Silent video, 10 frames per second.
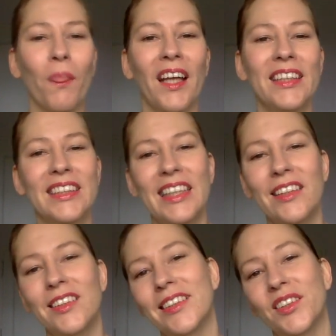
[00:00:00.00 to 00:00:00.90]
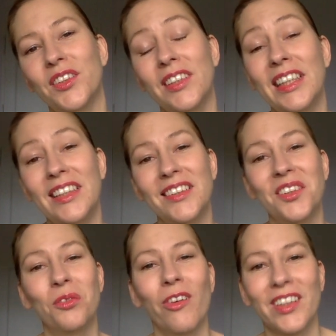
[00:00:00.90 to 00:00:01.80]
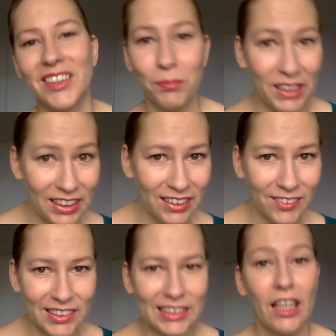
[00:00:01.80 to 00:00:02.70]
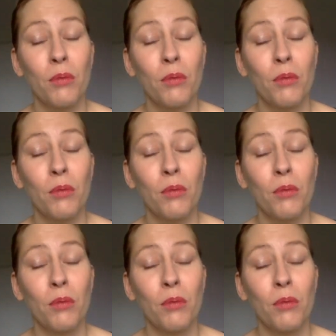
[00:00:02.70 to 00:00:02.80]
it's geared towards beginners,